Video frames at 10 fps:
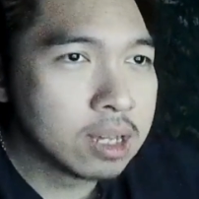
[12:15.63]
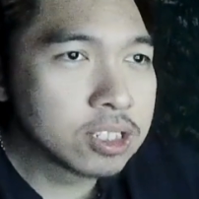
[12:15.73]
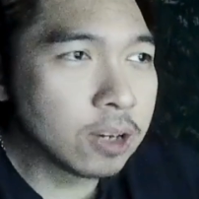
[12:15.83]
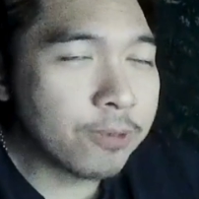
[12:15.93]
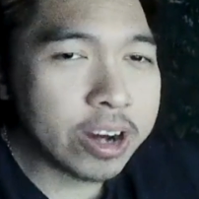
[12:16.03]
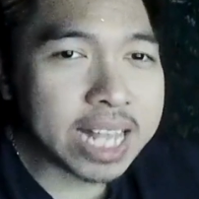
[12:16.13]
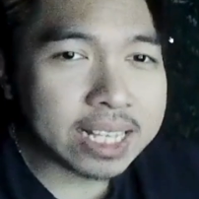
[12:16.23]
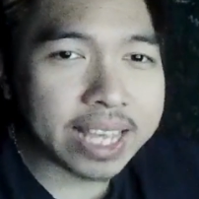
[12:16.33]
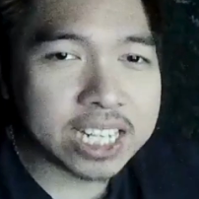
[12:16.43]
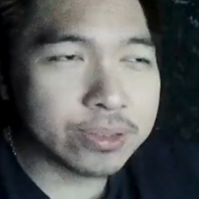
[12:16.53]
for
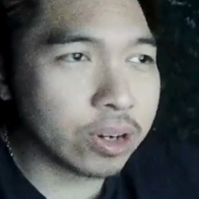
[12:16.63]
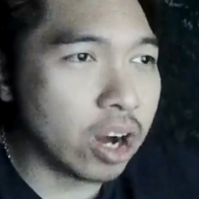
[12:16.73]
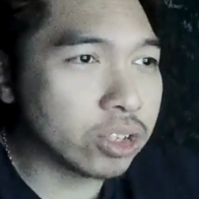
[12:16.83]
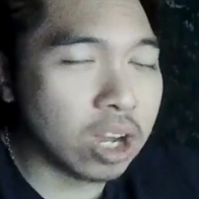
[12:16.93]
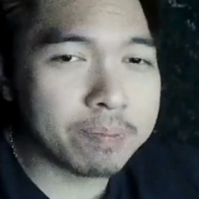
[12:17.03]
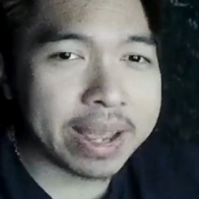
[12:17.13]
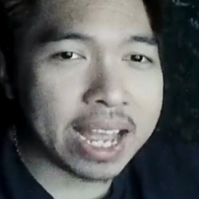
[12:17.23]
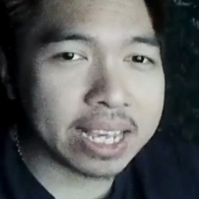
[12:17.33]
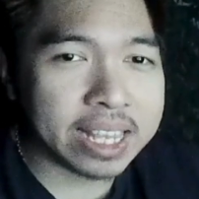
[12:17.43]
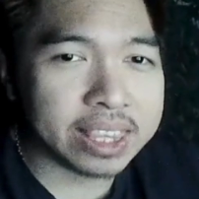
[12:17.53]
that case, we're going to apply
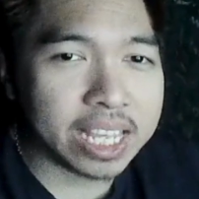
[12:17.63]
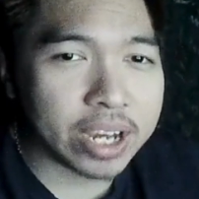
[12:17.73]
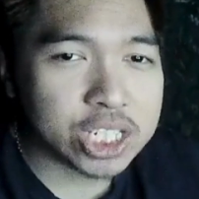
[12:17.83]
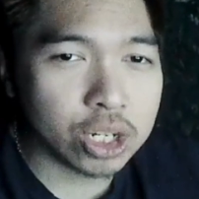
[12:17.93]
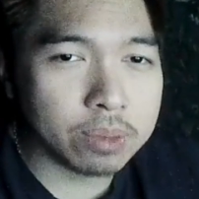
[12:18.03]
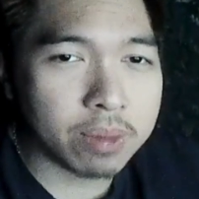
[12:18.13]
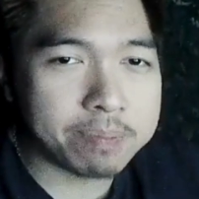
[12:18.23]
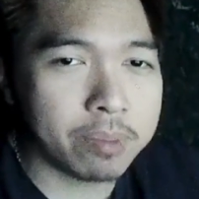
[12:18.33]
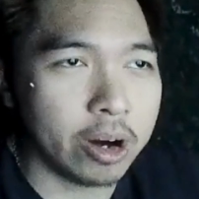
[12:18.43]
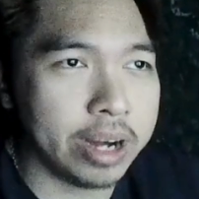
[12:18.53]
again integration by
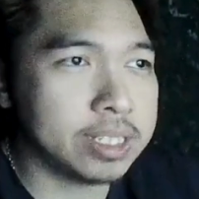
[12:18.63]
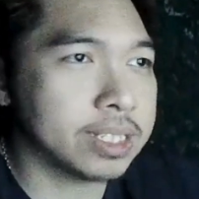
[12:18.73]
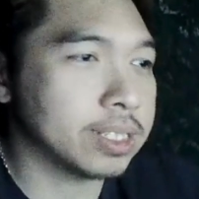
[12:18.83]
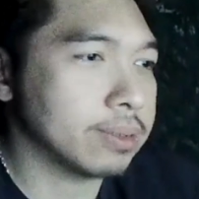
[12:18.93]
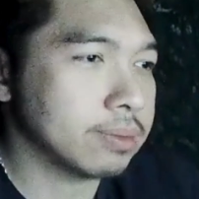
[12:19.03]
parts.